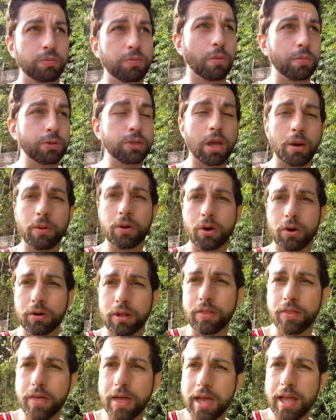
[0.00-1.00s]
what was going on
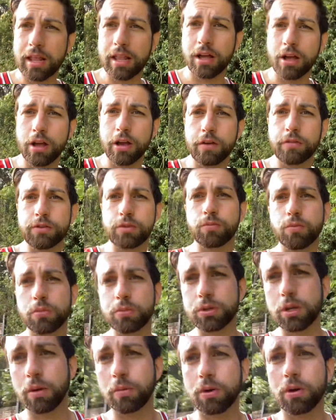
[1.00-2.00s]
in their lives and what
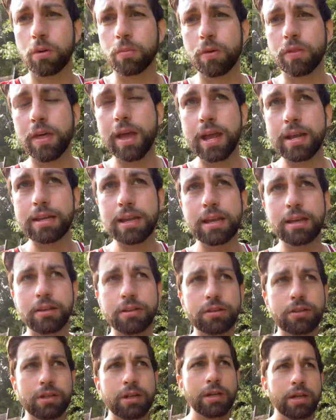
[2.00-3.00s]
was going on with their
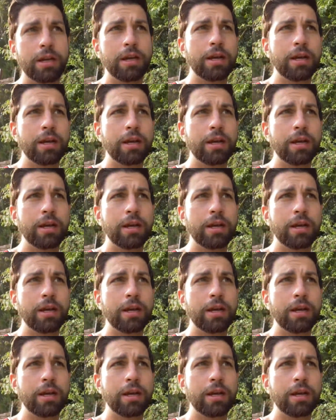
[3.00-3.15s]
deals.